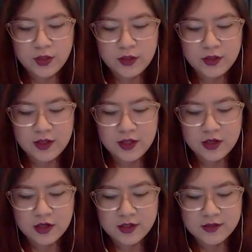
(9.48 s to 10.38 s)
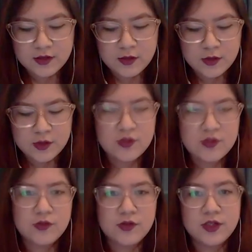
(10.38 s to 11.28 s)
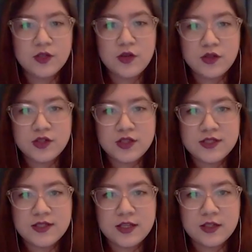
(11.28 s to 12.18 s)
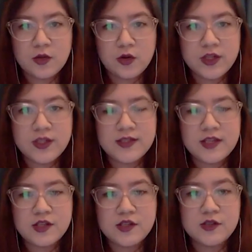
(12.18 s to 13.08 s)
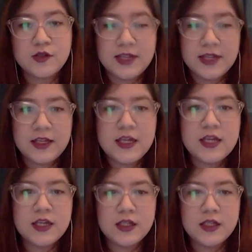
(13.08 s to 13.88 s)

do you think are the solutions or technologies that organizations today